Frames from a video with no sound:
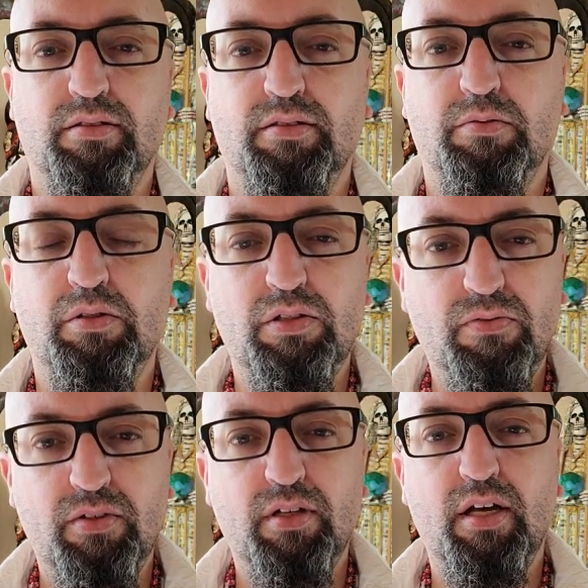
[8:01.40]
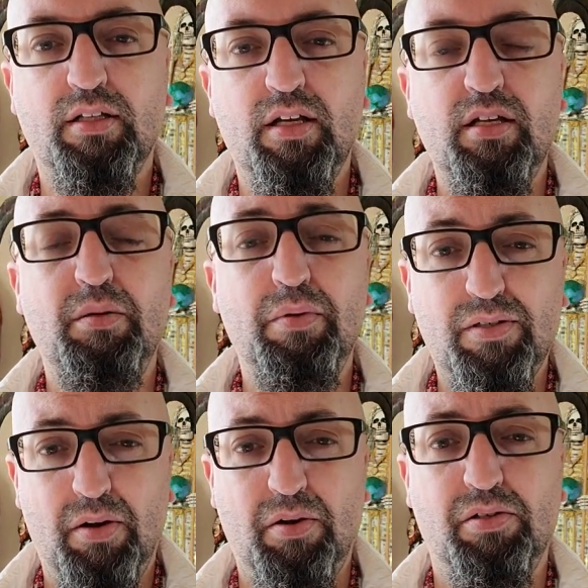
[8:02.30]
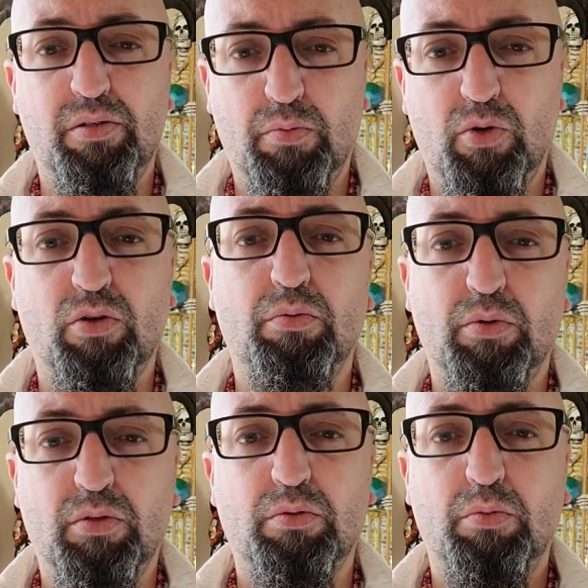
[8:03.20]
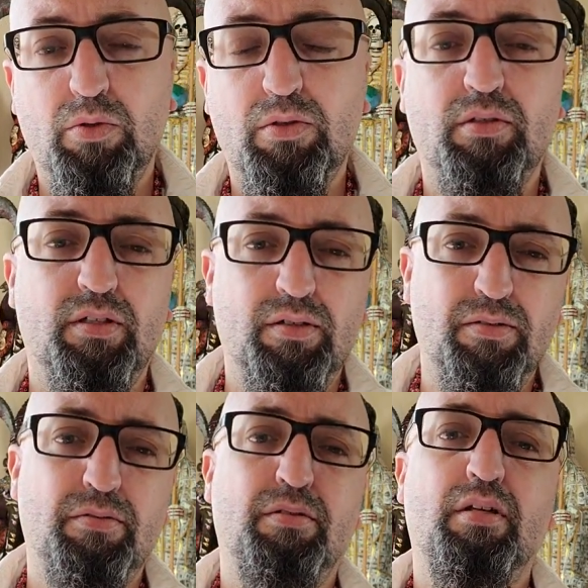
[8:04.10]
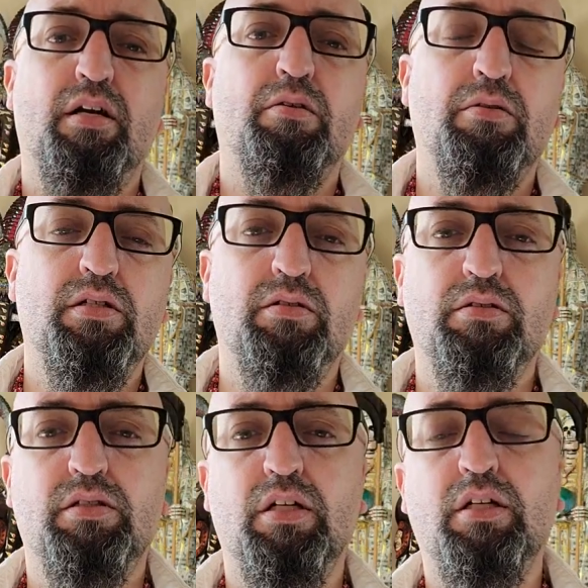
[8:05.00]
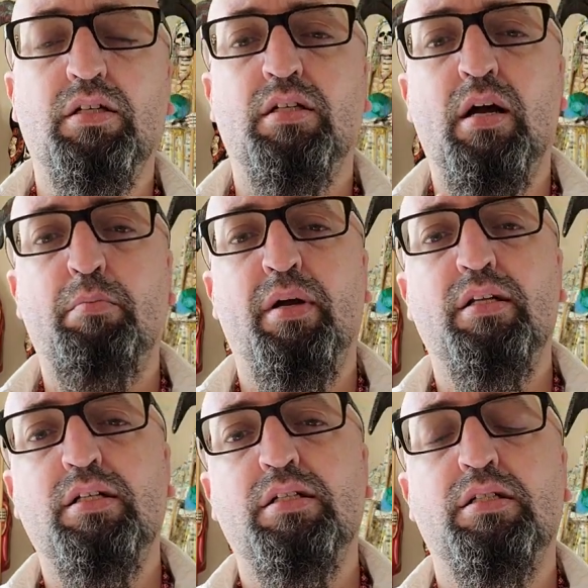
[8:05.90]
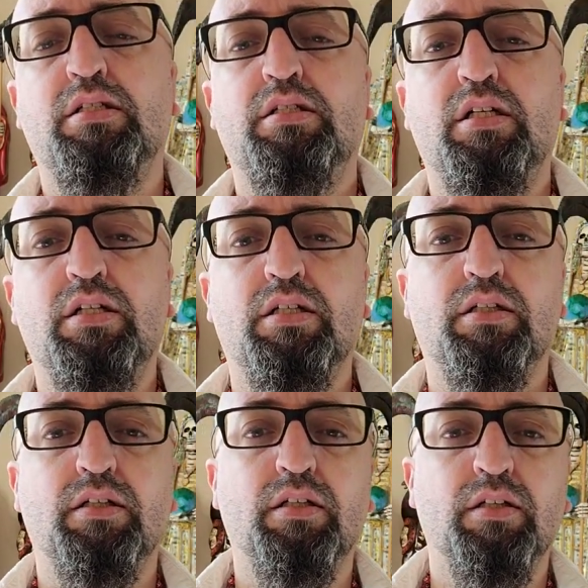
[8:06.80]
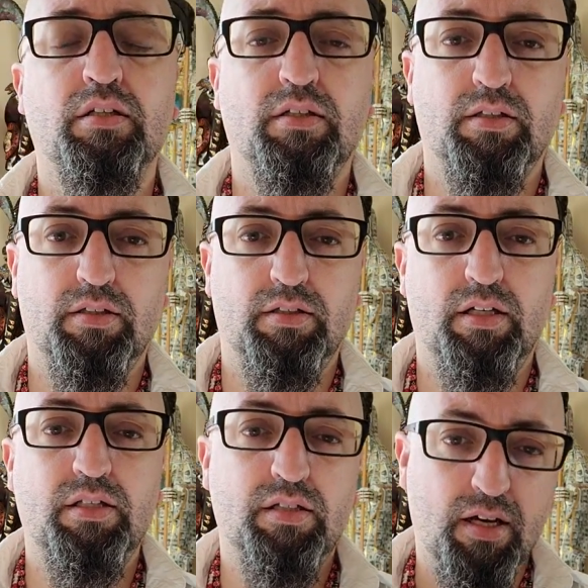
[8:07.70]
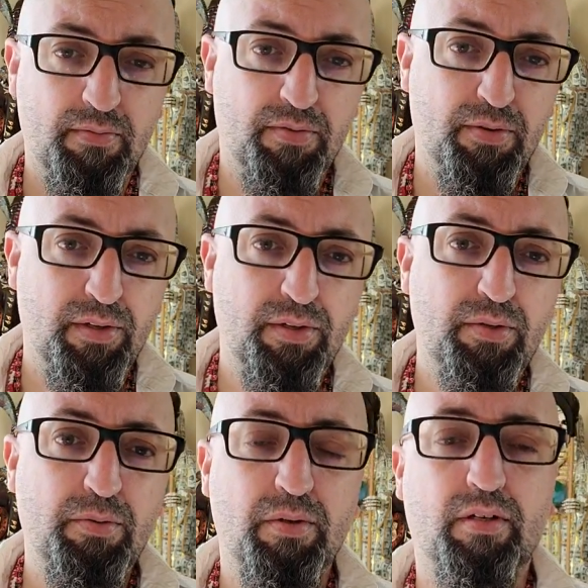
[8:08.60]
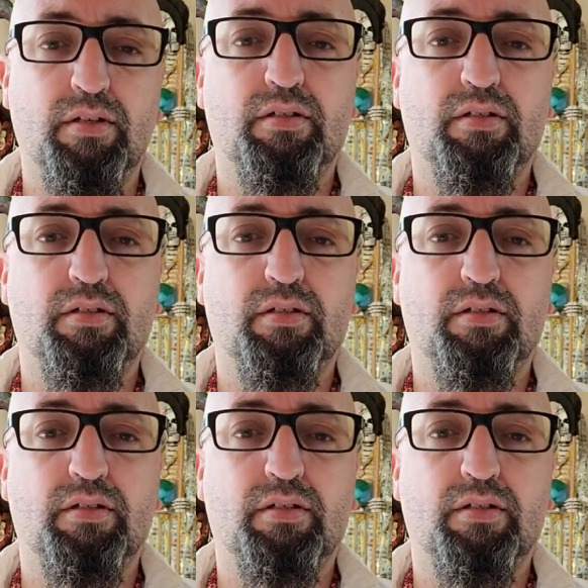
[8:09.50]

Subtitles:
Once you feel like they need to be charged more and more and more, dude, that crystal is done. That pendant is done. It's time for a new one.